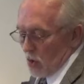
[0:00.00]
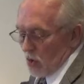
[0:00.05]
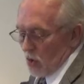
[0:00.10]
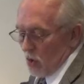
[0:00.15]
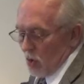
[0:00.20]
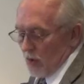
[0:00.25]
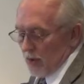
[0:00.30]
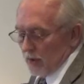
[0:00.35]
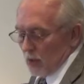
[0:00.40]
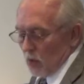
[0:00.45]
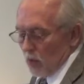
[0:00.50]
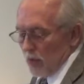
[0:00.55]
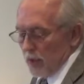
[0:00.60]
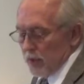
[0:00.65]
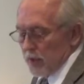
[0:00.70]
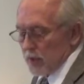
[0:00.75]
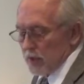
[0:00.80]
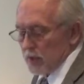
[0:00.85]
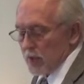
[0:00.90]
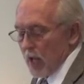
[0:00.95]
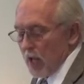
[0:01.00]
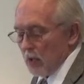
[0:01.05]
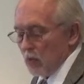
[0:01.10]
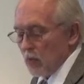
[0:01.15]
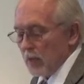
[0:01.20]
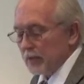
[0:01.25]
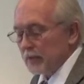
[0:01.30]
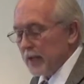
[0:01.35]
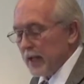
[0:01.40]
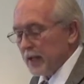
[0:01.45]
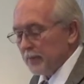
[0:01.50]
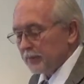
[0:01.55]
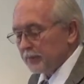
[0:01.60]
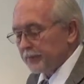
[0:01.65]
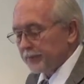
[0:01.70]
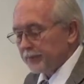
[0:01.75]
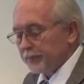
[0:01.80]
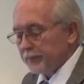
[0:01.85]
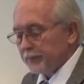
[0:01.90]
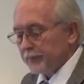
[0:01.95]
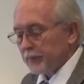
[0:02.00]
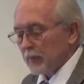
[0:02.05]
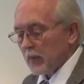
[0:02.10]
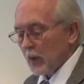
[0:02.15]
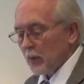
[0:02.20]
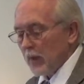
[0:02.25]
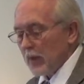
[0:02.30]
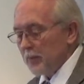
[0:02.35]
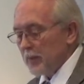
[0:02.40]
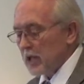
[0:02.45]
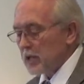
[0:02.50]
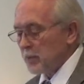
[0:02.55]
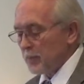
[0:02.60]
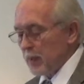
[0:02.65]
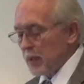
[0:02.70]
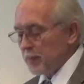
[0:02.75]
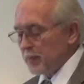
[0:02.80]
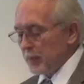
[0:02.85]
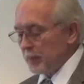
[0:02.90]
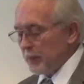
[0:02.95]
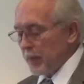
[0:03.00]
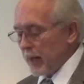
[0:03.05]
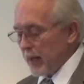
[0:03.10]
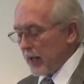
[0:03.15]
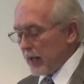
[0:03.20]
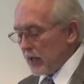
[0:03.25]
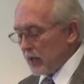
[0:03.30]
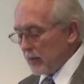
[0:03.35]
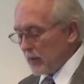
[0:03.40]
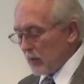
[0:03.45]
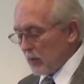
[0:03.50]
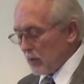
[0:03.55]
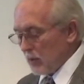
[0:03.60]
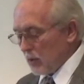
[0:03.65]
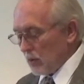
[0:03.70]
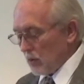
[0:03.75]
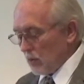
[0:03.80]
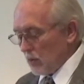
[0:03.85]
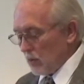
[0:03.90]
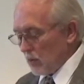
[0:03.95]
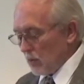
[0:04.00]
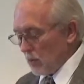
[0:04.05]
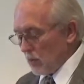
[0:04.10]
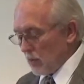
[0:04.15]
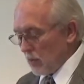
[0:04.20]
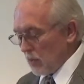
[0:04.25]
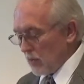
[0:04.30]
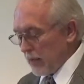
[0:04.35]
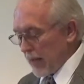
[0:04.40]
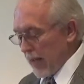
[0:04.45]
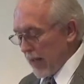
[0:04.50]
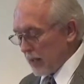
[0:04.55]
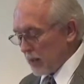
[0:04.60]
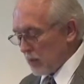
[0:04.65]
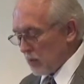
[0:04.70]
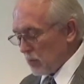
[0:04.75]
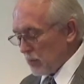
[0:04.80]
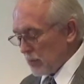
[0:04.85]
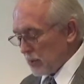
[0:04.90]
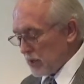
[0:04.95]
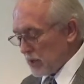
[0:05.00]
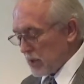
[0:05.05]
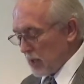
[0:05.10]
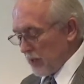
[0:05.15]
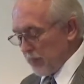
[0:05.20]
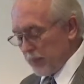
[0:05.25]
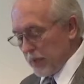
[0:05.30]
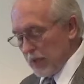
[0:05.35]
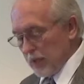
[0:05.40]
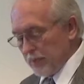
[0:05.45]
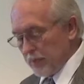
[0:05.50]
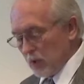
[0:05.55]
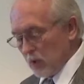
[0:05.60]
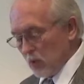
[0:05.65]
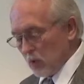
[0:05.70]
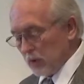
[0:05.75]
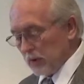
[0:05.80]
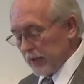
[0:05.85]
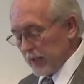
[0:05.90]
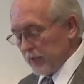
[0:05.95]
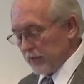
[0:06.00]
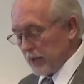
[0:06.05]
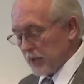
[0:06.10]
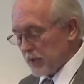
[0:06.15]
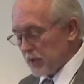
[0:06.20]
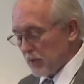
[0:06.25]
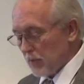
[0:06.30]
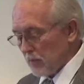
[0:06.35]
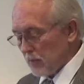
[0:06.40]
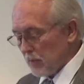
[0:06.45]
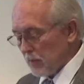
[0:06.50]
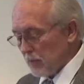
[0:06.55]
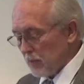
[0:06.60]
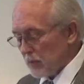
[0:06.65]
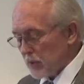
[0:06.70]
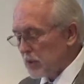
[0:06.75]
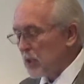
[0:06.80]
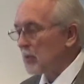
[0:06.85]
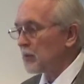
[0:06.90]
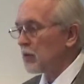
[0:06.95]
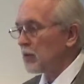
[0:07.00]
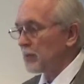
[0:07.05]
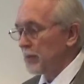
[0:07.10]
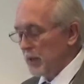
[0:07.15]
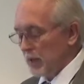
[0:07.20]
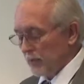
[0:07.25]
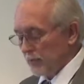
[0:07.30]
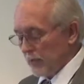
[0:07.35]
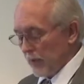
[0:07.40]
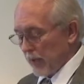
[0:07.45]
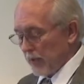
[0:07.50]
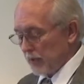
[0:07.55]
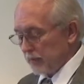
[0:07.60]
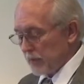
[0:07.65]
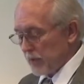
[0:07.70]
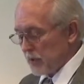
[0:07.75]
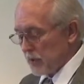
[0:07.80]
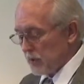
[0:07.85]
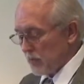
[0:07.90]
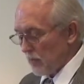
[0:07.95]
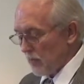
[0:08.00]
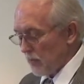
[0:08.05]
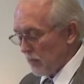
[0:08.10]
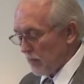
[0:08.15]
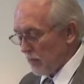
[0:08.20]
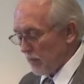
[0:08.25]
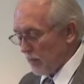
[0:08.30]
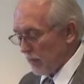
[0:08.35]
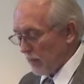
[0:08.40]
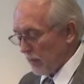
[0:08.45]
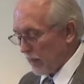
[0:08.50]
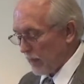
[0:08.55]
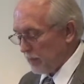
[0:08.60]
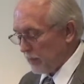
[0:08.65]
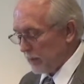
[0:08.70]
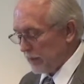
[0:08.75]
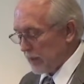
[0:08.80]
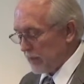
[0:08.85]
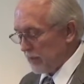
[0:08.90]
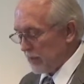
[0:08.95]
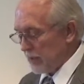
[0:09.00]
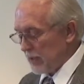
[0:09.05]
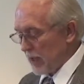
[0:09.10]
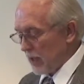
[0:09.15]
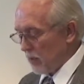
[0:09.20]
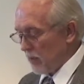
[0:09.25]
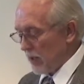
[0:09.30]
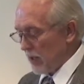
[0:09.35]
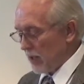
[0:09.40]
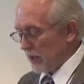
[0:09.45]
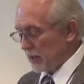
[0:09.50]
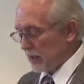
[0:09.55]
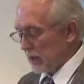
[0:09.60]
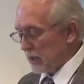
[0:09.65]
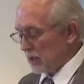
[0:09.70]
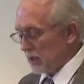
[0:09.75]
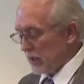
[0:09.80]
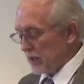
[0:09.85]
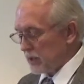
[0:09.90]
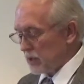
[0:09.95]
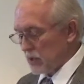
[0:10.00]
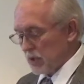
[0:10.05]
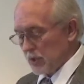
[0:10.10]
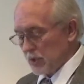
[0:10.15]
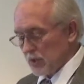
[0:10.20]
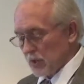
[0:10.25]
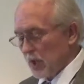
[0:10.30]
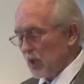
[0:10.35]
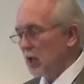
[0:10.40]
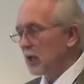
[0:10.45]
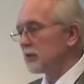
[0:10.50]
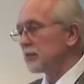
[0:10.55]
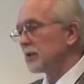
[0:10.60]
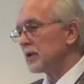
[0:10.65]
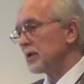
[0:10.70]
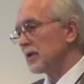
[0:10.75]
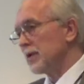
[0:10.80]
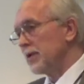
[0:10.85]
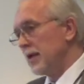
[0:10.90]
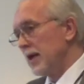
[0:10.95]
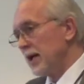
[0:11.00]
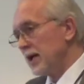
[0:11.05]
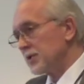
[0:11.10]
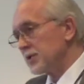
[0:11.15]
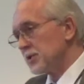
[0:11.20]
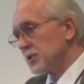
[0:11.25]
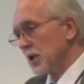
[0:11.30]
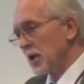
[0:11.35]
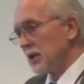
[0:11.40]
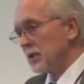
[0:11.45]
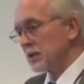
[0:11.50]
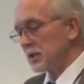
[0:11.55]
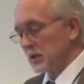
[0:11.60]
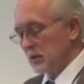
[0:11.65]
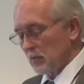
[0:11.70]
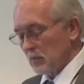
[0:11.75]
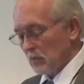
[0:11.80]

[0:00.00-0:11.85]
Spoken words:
But when the word is out, what then? We must be prepared that some people will leave us, some will be afraid of us, believing that we are in the clutches of their Satan.